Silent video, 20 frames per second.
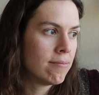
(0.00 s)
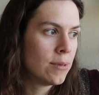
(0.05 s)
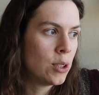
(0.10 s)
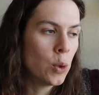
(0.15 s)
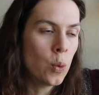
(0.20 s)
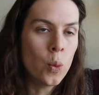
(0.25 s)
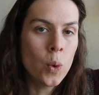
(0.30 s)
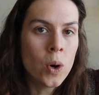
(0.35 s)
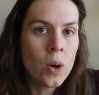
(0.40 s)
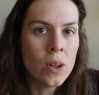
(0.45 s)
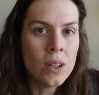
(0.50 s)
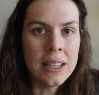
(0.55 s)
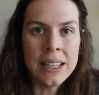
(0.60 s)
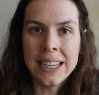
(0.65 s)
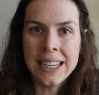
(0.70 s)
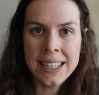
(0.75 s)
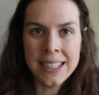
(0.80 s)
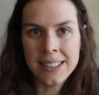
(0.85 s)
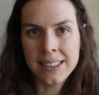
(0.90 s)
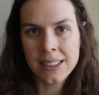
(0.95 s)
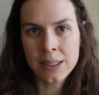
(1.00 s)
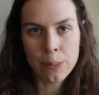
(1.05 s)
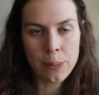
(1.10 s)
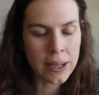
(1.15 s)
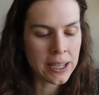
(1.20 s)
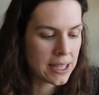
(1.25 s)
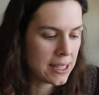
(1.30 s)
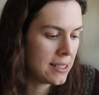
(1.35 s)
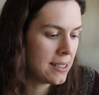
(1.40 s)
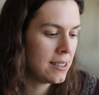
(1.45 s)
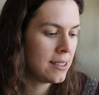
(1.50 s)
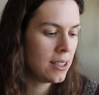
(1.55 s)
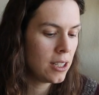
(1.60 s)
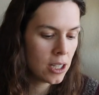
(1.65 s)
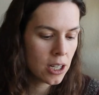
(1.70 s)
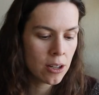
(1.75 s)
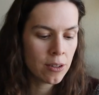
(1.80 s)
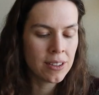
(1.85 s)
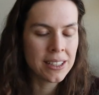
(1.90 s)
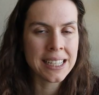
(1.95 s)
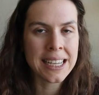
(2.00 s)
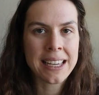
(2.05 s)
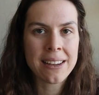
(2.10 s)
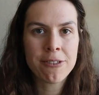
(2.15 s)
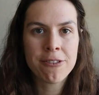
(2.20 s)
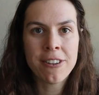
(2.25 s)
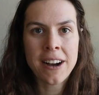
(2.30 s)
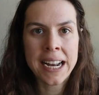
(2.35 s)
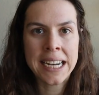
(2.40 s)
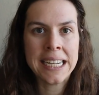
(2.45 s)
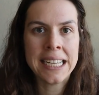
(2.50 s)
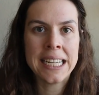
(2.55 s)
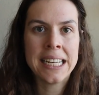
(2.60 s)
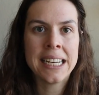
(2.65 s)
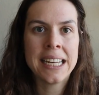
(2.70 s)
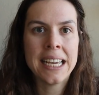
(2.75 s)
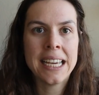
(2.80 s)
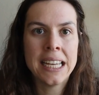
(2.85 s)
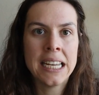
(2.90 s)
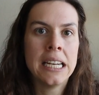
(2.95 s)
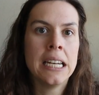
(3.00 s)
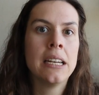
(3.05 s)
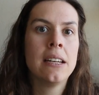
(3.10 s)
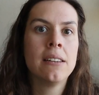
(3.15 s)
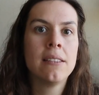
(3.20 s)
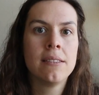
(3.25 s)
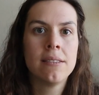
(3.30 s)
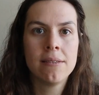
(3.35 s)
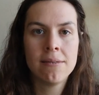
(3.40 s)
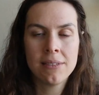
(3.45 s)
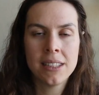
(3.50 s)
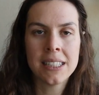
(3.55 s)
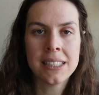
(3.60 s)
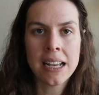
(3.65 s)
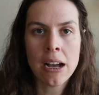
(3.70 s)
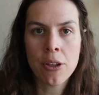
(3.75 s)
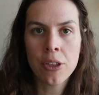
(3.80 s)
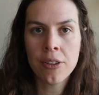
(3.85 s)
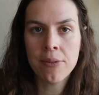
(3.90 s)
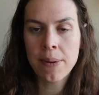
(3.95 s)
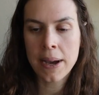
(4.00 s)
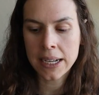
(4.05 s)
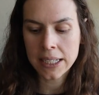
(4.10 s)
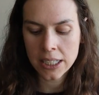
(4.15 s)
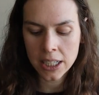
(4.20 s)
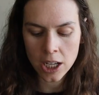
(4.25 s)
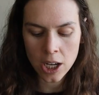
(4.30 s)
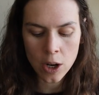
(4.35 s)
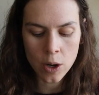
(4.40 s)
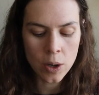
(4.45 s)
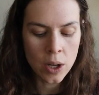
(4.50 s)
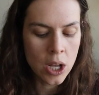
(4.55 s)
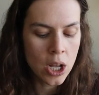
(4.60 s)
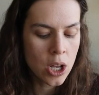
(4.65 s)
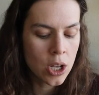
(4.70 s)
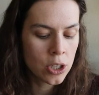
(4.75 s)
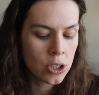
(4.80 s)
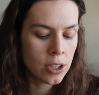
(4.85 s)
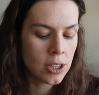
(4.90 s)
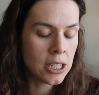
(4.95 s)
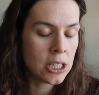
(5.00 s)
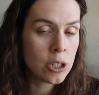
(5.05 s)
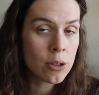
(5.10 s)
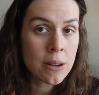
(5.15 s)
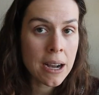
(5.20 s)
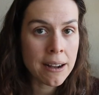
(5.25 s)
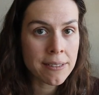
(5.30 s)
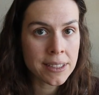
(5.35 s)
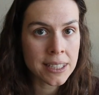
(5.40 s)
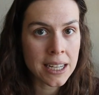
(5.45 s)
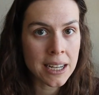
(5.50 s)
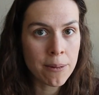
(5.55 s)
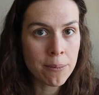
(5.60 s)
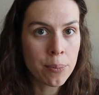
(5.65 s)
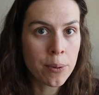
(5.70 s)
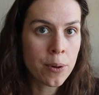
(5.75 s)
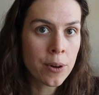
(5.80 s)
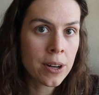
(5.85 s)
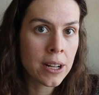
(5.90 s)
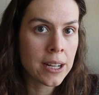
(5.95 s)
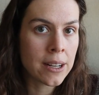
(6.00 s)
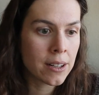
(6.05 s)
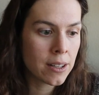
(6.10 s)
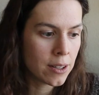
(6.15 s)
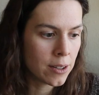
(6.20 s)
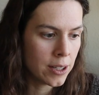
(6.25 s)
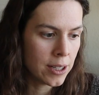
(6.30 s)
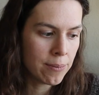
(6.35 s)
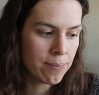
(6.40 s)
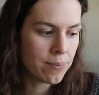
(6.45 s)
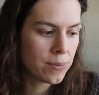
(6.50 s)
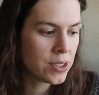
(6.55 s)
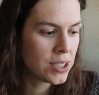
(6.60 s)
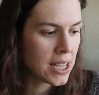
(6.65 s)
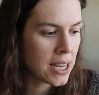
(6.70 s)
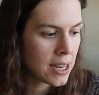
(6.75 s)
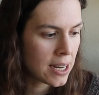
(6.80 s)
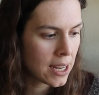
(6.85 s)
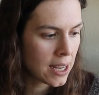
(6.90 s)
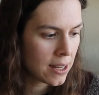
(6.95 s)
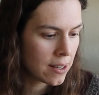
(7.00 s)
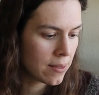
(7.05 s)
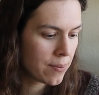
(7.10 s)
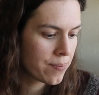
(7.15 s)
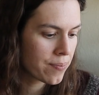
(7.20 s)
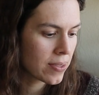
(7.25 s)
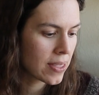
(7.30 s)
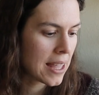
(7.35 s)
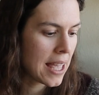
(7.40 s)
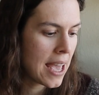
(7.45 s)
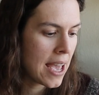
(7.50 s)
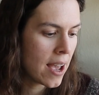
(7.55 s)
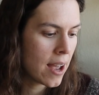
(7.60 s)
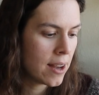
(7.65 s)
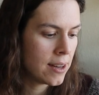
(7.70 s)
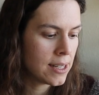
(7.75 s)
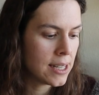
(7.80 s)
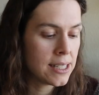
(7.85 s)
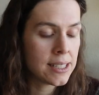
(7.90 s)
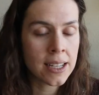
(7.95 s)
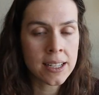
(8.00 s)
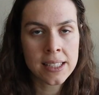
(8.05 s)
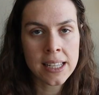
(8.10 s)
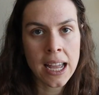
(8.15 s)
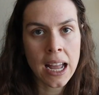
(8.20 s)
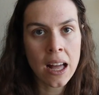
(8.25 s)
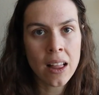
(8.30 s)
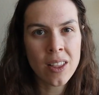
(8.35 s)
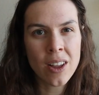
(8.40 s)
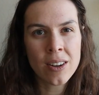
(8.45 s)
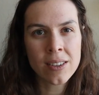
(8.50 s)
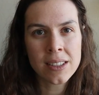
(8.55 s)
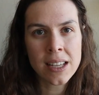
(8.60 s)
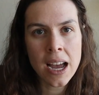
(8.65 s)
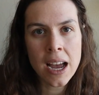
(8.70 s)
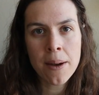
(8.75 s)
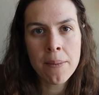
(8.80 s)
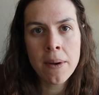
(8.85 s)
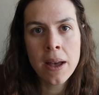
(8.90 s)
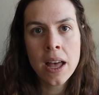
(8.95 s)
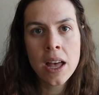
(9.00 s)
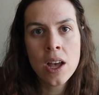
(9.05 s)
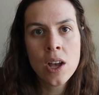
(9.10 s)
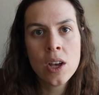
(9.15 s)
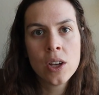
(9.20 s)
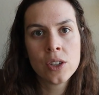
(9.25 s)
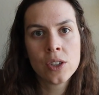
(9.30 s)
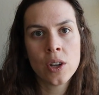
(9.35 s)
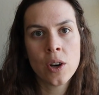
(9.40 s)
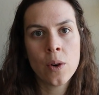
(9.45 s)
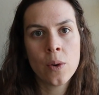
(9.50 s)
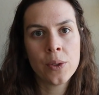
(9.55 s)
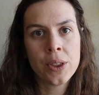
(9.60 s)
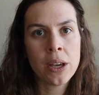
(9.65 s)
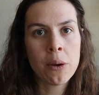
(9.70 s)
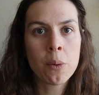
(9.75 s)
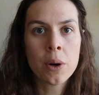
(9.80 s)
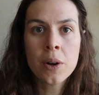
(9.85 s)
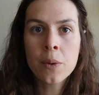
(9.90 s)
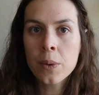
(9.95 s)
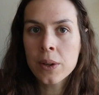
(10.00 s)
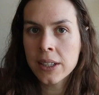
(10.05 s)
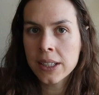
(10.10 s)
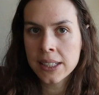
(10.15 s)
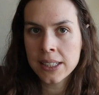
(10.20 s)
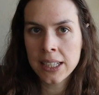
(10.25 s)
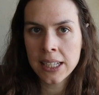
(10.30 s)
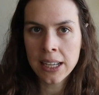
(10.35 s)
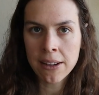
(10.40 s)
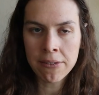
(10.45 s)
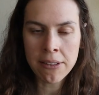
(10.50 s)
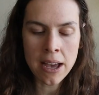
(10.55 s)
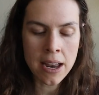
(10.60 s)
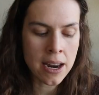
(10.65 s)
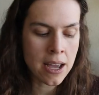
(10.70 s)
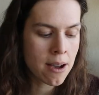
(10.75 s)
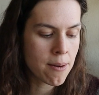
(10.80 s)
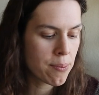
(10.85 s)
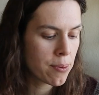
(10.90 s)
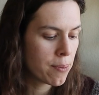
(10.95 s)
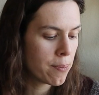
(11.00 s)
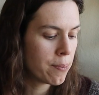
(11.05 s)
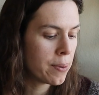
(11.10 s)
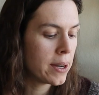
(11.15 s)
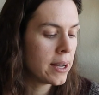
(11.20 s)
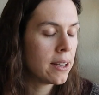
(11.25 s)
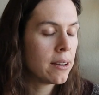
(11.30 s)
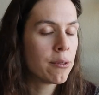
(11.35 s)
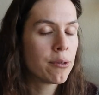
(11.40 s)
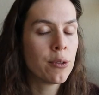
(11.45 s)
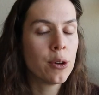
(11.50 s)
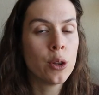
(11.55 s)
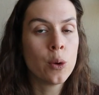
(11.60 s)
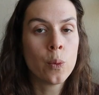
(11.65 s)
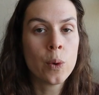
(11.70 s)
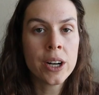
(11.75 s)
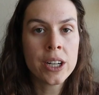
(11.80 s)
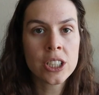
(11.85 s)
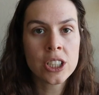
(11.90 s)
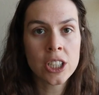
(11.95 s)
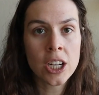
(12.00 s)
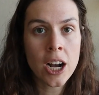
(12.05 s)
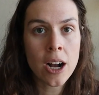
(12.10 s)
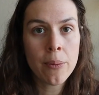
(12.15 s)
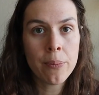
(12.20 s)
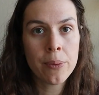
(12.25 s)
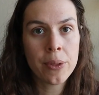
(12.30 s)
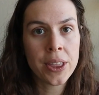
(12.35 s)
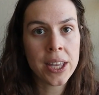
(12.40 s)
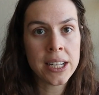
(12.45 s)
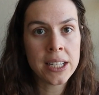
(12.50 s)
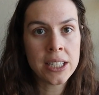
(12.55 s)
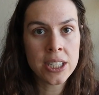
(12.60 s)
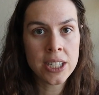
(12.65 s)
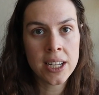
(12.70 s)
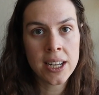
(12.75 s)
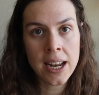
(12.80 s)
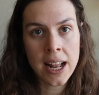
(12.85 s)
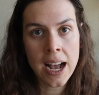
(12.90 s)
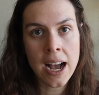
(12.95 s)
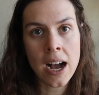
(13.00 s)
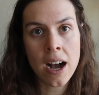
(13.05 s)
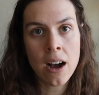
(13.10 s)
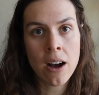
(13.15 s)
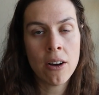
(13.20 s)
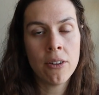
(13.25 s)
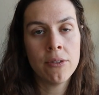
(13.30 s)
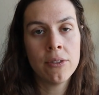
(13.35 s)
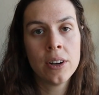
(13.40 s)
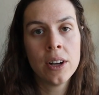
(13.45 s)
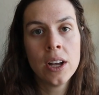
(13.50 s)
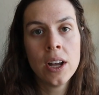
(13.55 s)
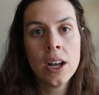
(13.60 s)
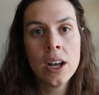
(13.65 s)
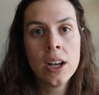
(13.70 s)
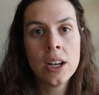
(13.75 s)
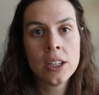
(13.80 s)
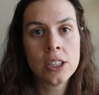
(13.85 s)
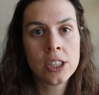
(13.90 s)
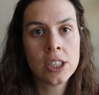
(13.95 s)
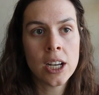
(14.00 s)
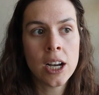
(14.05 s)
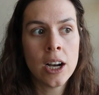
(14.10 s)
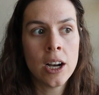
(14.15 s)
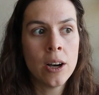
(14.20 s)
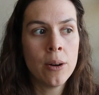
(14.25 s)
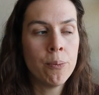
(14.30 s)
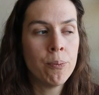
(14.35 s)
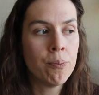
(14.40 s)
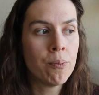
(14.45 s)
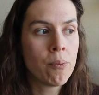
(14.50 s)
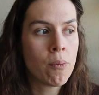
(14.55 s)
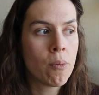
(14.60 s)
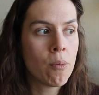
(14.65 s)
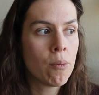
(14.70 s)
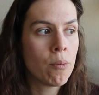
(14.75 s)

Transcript: the wool is because you don't really find it in the south of Mexico. So they do have to import it or send it and it does take a long time. So they weren't willing to give that up, but for the workshop, they did have some